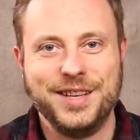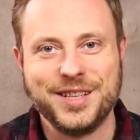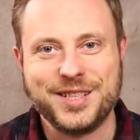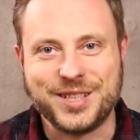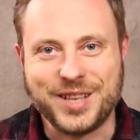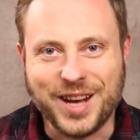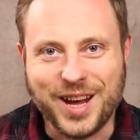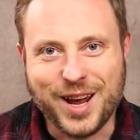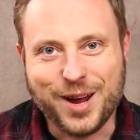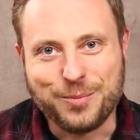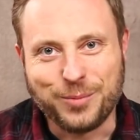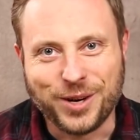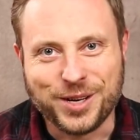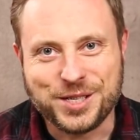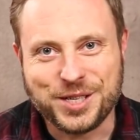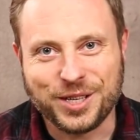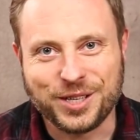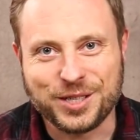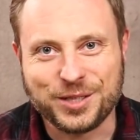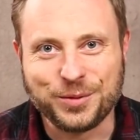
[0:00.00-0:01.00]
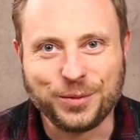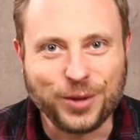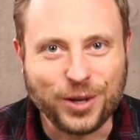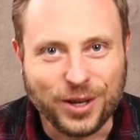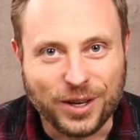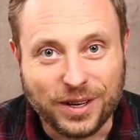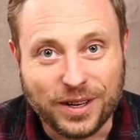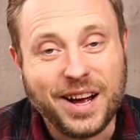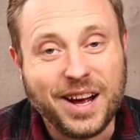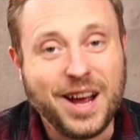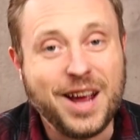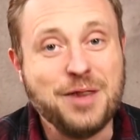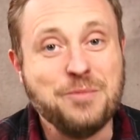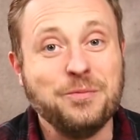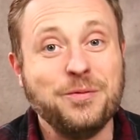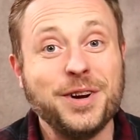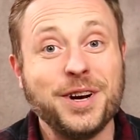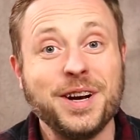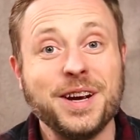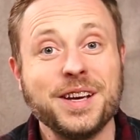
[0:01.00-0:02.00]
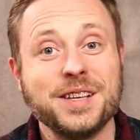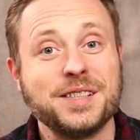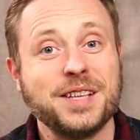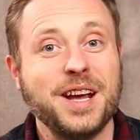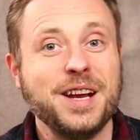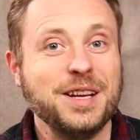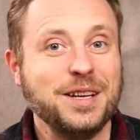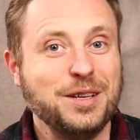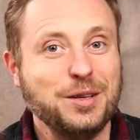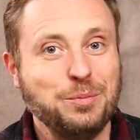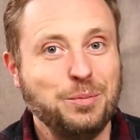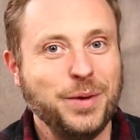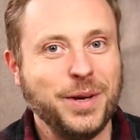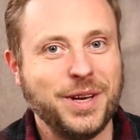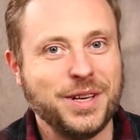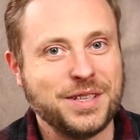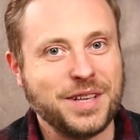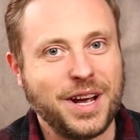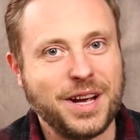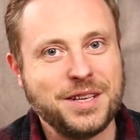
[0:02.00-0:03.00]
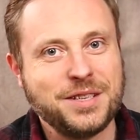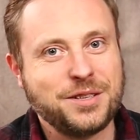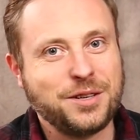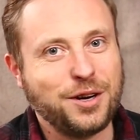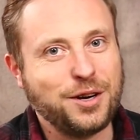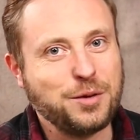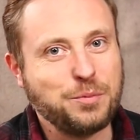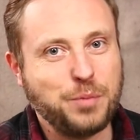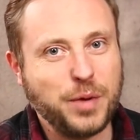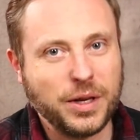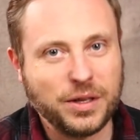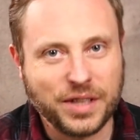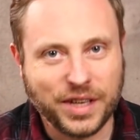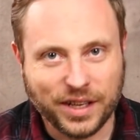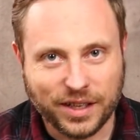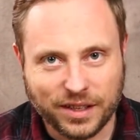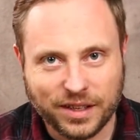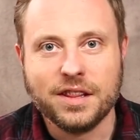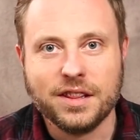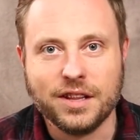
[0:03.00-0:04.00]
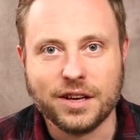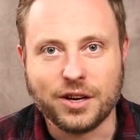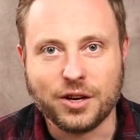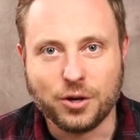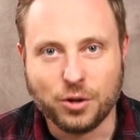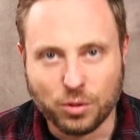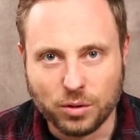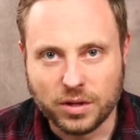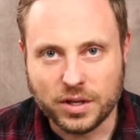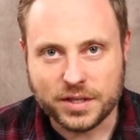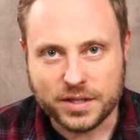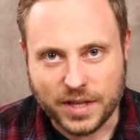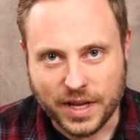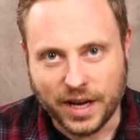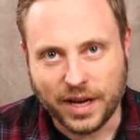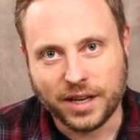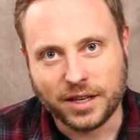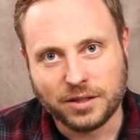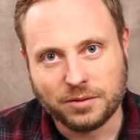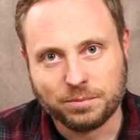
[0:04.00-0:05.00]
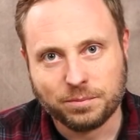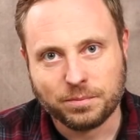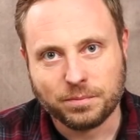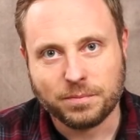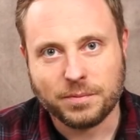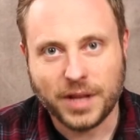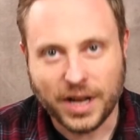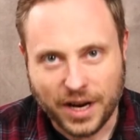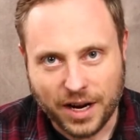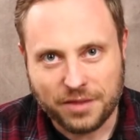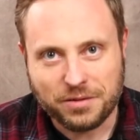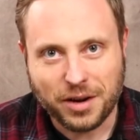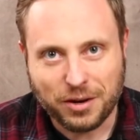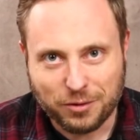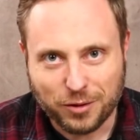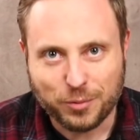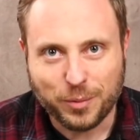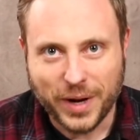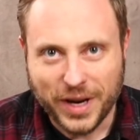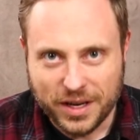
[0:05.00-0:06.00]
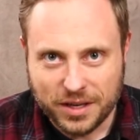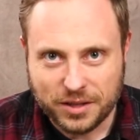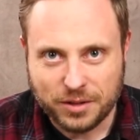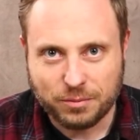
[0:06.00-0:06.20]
This time on Jairus of All, I am very excited because I start building the coolest thing that I've ever made.